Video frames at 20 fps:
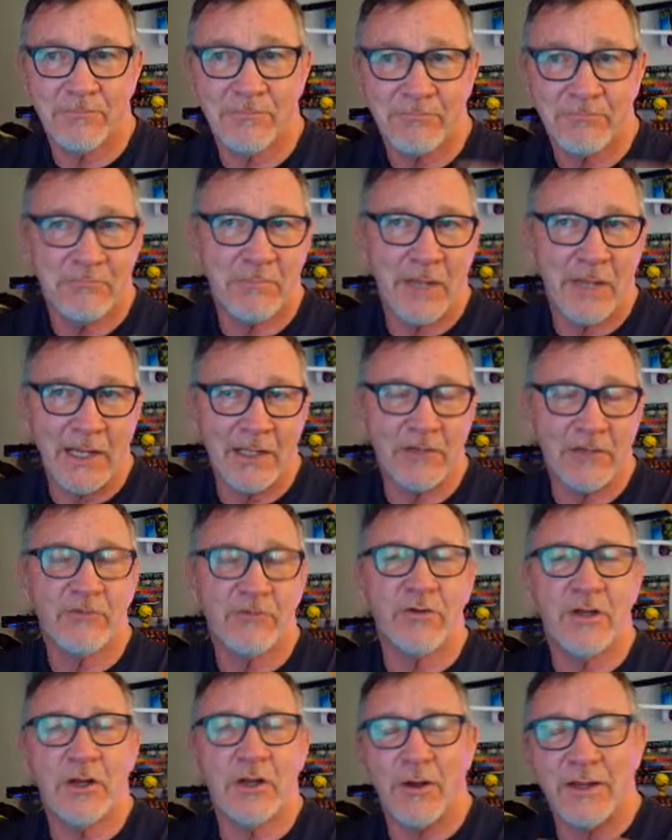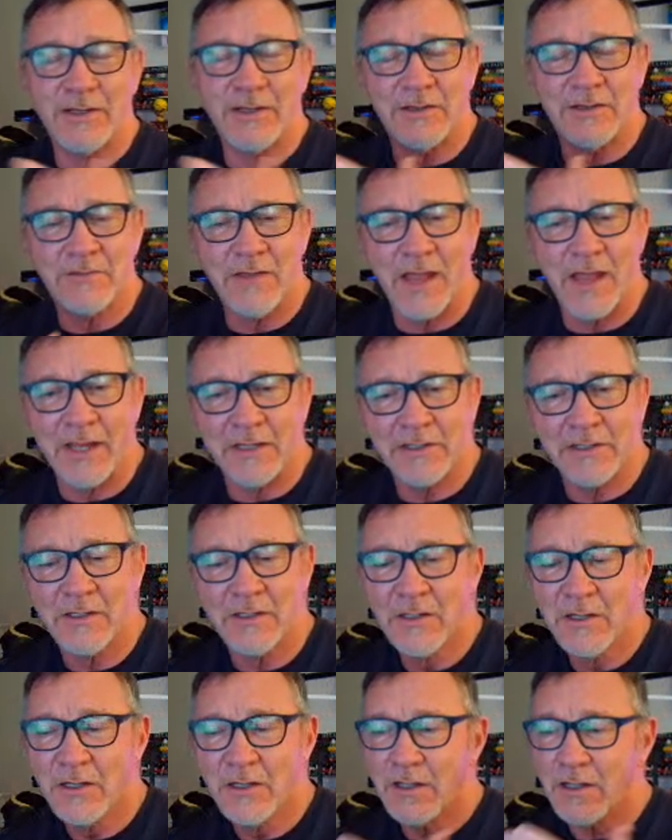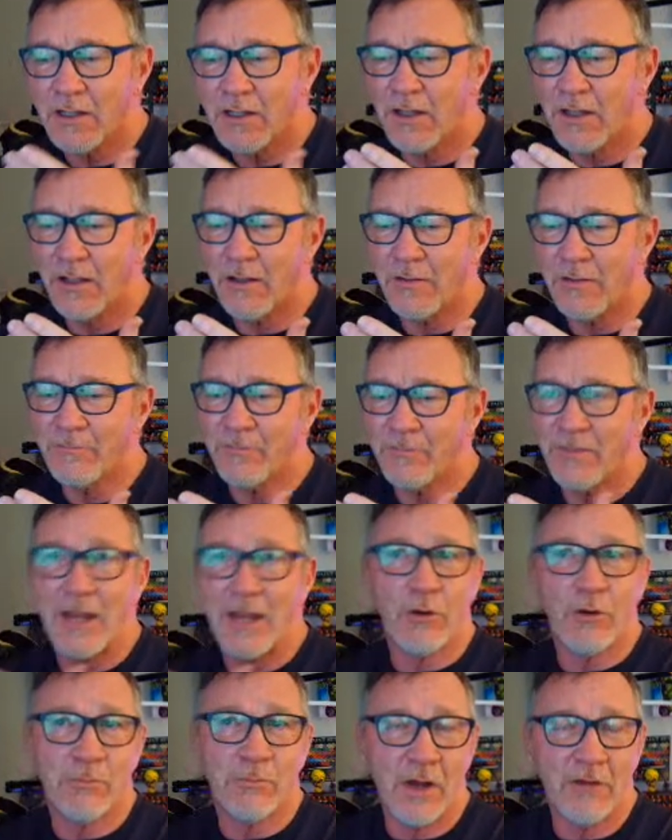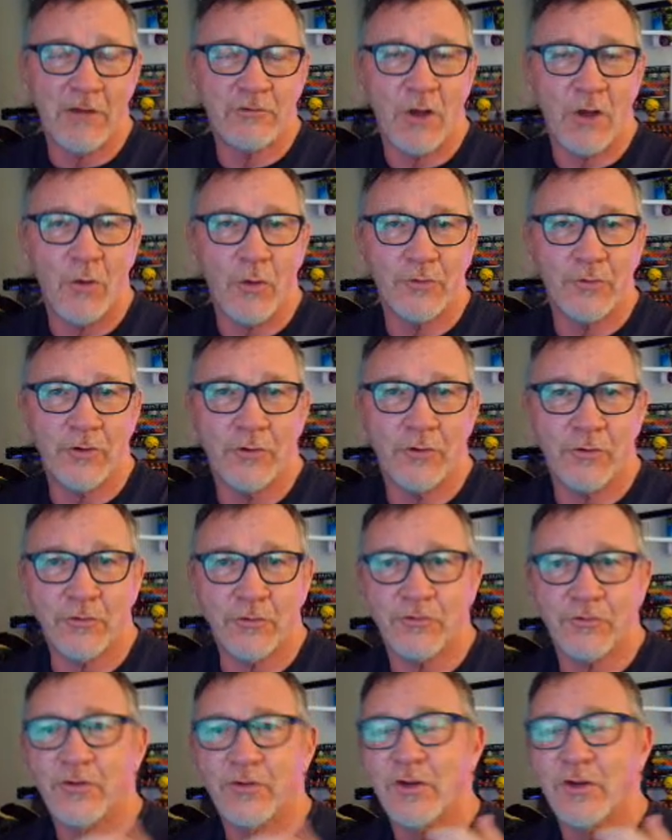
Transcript: page. I did like airbrush holders,